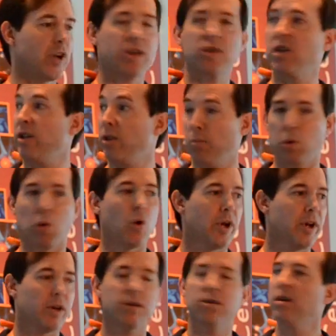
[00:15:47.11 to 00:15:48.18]
are actually
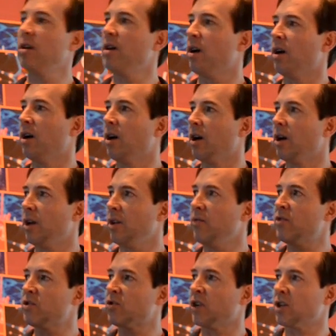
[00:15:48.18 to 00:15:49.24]
deploying
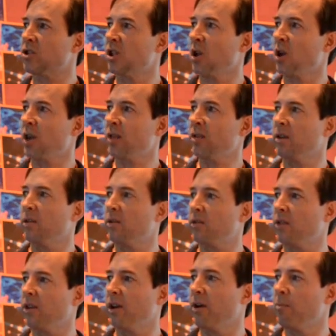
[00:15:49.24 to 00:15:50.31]
infrastructure like
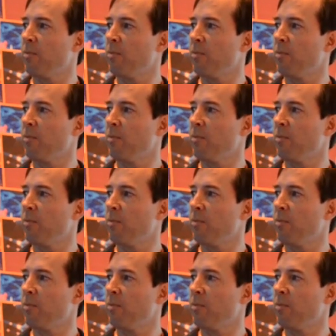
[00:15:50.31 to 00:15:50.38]
this.